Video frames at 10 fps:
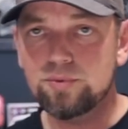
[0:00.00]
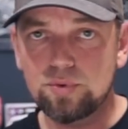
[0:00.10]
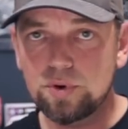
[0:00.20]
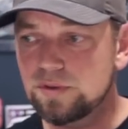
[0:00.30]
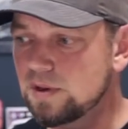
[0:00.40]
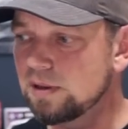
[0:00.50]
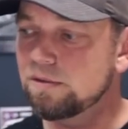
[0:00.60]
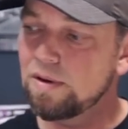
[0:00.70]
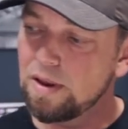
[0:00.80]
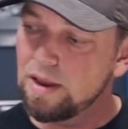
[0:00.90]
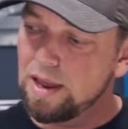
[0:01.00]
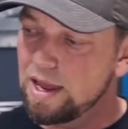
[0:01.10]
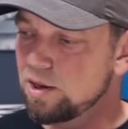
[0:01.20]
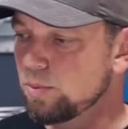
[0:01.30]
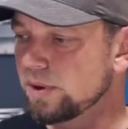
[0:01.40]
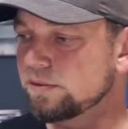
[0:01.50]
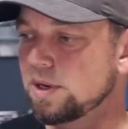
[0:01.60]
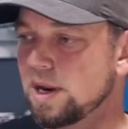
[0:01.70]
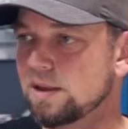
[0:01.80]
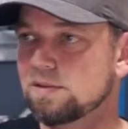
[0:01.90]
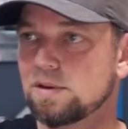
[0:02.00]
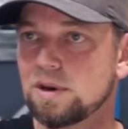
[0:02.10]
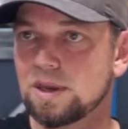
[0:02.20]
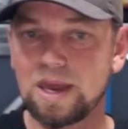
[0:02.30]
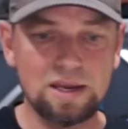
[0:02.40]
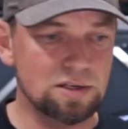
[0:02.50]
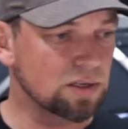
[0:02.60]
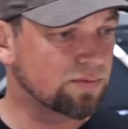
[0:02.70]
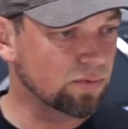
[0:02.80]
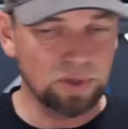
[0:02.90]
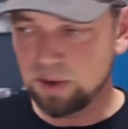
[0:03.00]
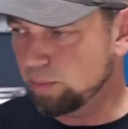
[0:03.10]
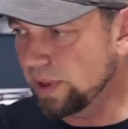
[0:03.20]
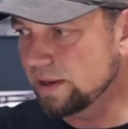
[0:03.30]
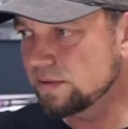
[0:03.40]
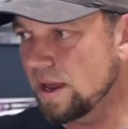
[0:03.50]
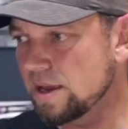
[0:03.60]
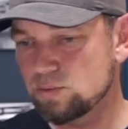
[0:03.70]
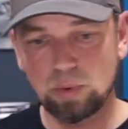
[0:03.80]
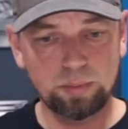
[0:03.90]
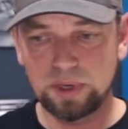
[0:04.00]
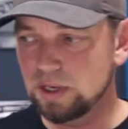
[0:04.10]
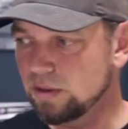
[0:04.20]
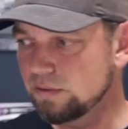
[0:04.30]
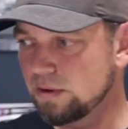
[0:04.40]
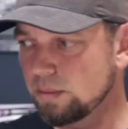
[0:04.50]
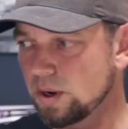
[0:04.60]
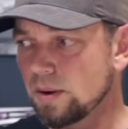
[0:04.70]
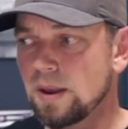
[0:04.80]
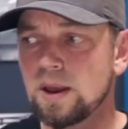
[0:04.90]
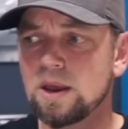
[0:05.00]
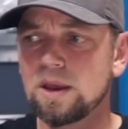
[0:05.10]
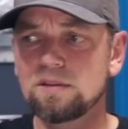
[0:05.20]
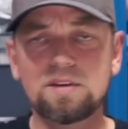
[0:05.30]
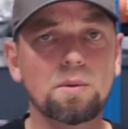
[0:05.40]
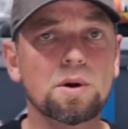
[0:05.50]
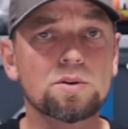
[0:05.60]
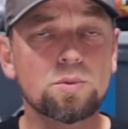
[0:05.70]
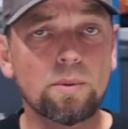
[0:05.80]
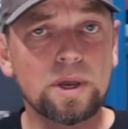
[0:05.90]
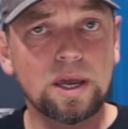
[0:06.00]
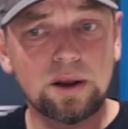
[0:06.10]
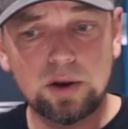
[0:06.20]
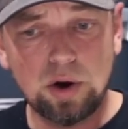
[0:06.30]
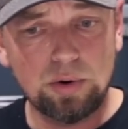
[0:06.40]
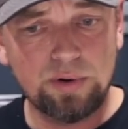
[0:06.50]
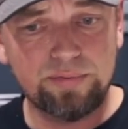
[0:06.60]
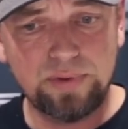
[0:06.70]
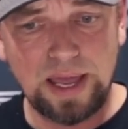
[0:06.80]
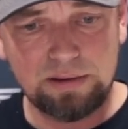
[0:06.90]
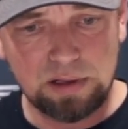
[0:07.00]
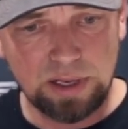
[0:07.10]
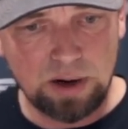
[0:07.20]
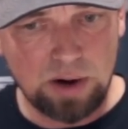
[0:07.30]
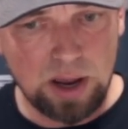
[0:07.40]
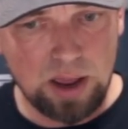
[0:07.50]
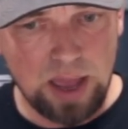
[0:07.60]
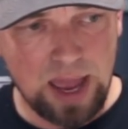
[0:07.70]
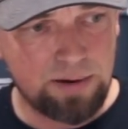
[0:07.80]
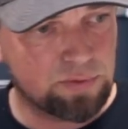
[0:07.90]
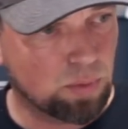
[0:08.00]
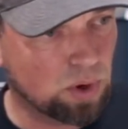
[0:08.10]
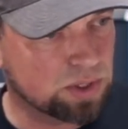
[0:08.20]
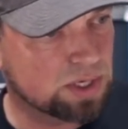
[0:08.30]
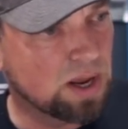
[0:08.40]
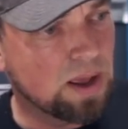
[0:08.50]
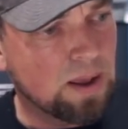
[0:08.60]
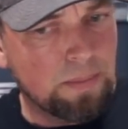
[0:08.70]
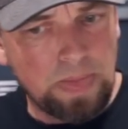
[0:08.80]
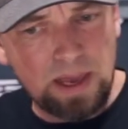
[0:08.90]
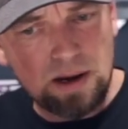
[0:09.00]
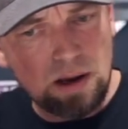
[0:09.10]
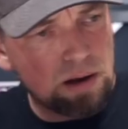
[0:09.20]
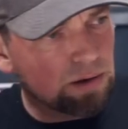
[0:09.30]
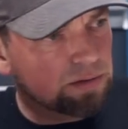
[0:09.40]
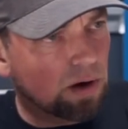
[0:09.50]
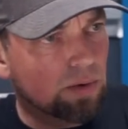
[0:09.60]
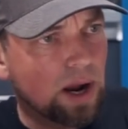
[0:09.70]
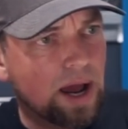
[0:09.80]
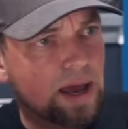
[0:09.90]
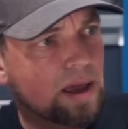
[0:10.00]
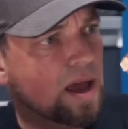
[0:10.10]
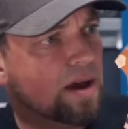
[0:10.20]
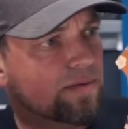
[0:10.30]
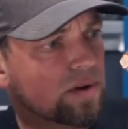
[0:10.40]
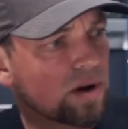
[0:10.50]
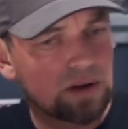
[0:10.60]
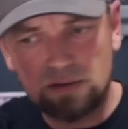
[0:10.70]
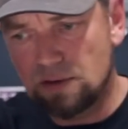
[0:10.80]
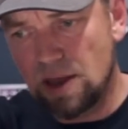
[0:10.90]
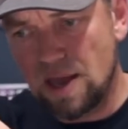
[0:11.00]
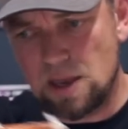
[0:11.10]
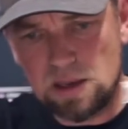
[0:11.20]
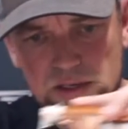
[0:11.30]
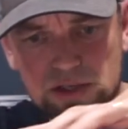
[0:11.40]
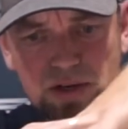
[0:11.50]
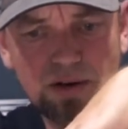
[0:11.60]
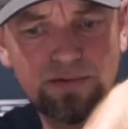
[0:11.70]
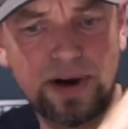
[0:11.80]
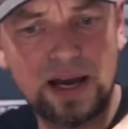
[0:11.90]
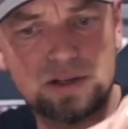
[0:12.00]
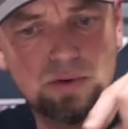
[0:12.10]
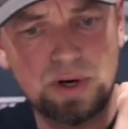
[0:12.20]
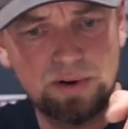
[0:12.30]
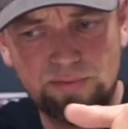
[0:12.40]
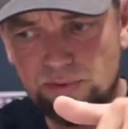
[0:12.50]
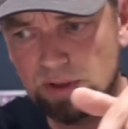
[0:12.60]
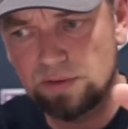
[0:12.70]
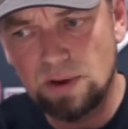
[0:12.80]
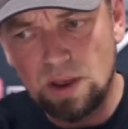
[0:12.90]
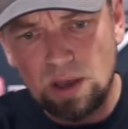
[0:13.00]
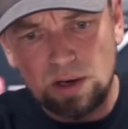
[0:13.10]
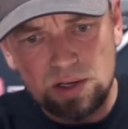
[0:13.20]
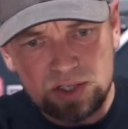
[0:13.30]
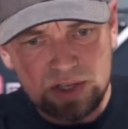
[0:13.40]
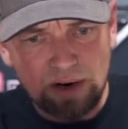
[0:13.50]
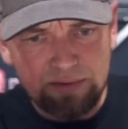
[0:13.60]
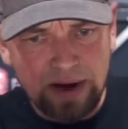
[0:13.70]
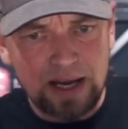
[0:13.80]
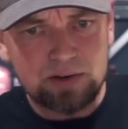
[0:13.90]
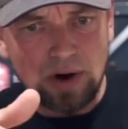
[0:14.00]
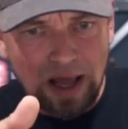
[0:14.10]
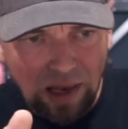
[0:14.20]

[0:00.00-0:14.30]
through the tint, and you will see that the cage is fully in place, as will be the interior. Interior as well, we get a coat of flat clear afterwards. And also I have cut a sun visor in the front. The sun visor, I